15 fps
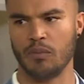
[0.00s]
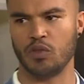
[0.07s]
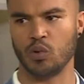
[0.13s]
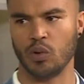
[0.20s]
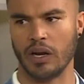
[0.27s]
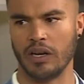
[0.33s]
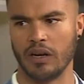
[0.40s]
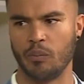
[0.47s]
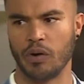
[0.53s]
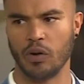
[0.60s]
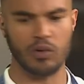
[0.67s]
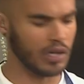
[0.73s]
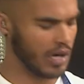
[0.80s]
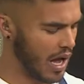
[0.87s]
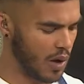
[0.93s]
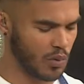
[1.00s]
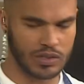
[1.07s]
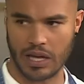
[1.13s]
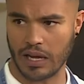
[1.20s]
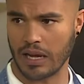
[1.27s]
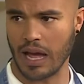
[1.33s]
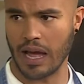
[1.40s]
came through and yes. I had protein, I
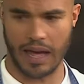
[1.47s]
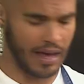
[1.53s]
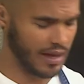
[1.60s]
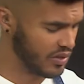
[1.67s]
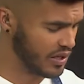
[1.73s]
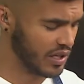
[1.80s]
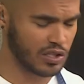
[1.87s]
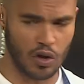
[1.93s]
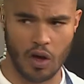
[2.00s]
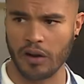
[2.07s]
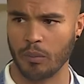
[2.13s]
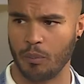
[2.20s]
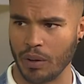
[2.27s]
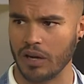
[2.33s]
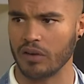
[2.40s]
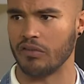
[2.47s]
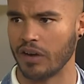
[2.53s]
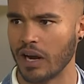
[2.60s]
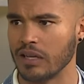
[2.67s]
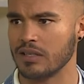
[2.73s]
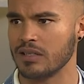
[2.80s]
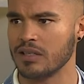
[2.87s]
was that guy. I had this on a bed of
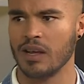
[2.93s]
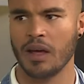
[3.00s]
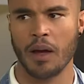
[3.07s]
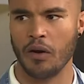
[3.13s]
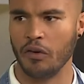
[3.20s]
rice